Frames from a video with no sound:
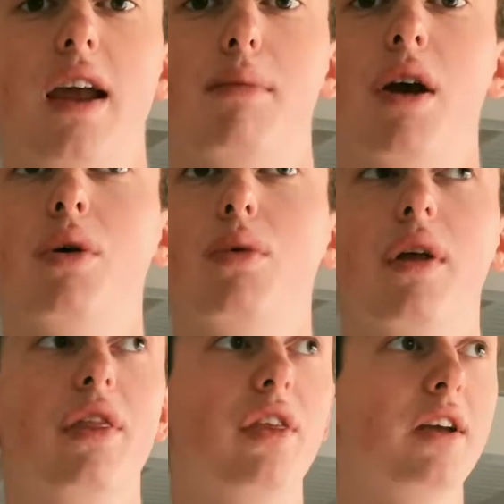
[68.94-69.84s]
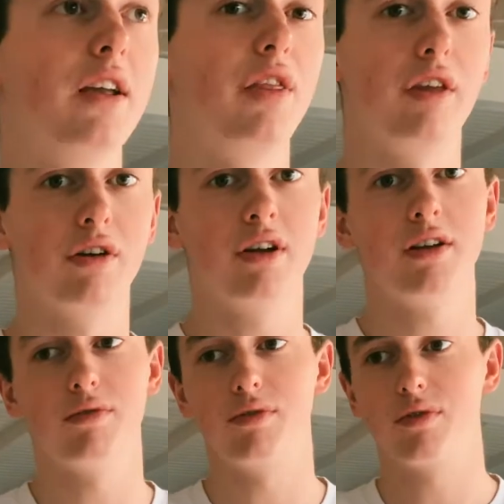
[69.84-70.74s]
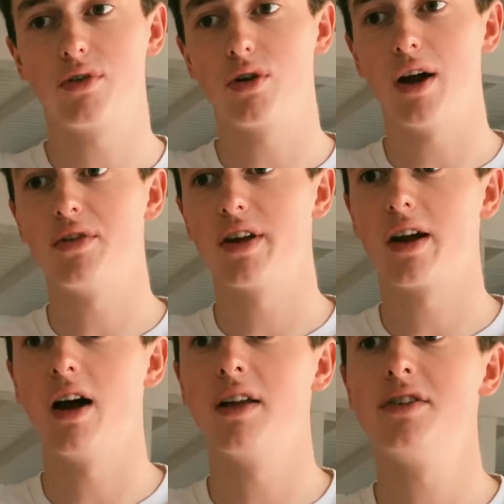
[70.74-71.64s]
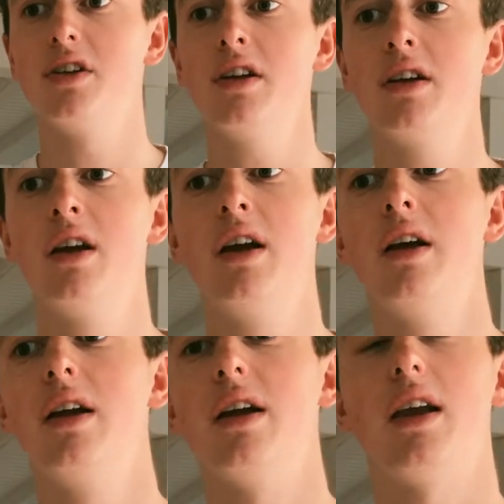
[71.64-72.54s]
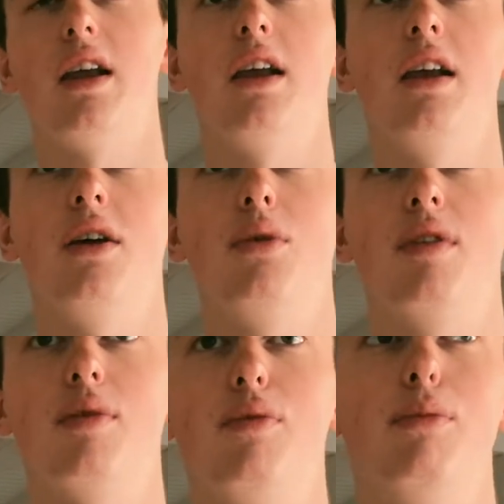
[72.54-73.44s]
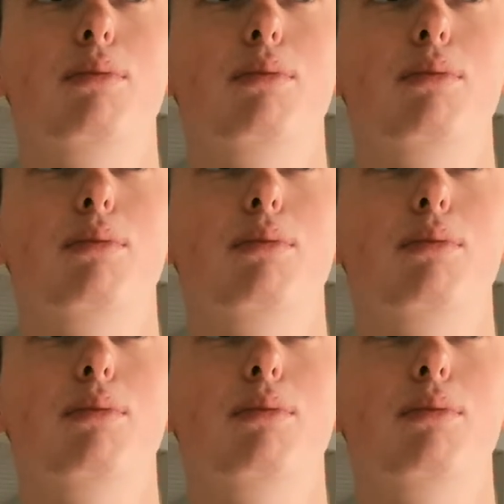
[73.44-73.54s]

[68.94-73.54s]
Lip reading: came out with the theory of crowd psychology, he was